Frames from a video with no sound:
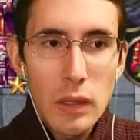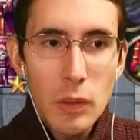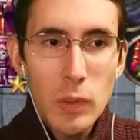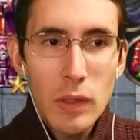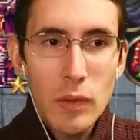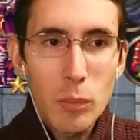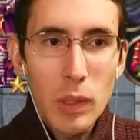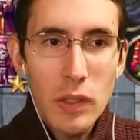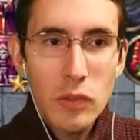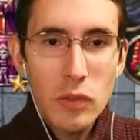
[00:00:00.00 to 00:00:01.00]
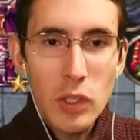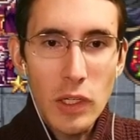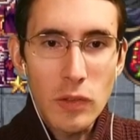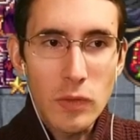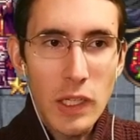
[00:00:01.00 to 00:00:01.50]
I think we have the best
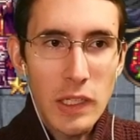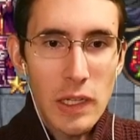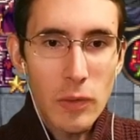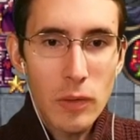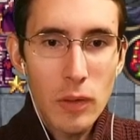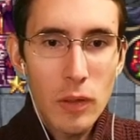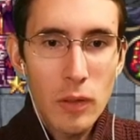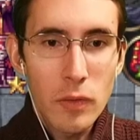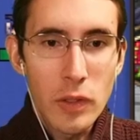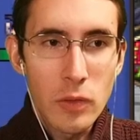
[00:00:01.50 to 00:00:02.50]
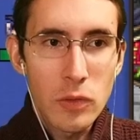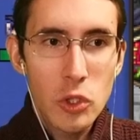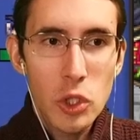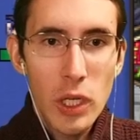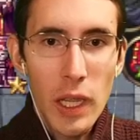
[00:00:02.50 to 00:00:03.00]
chance of taking out all the
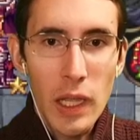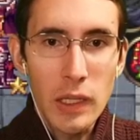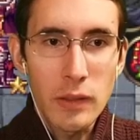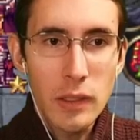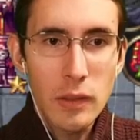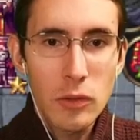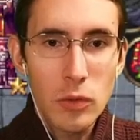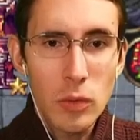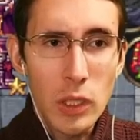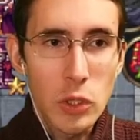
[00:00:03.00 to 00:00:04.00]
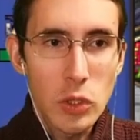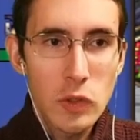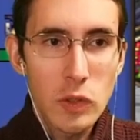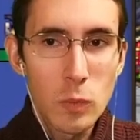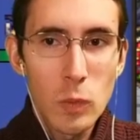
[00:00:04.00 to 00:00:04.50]
Chad
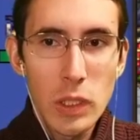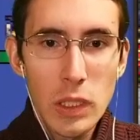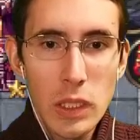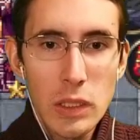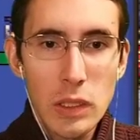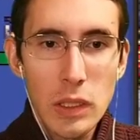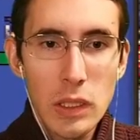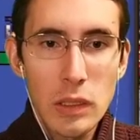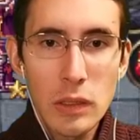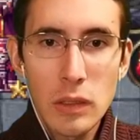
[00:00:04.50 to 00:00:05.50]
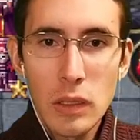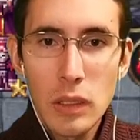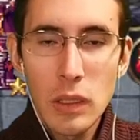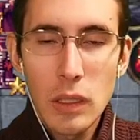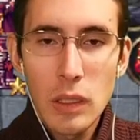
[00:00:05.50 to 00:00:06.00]
creatures in one hit, and then
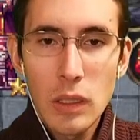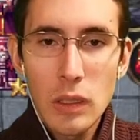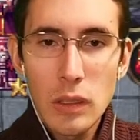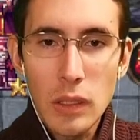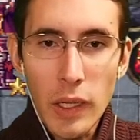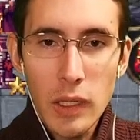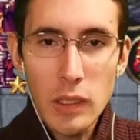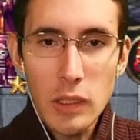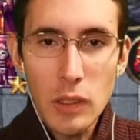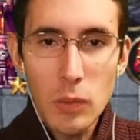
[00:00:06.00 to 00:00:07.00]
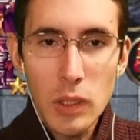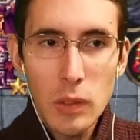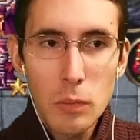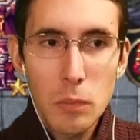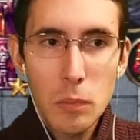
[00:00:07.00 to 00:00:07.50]
Diana can go
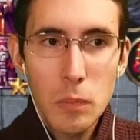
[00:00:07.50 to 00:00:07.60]
here.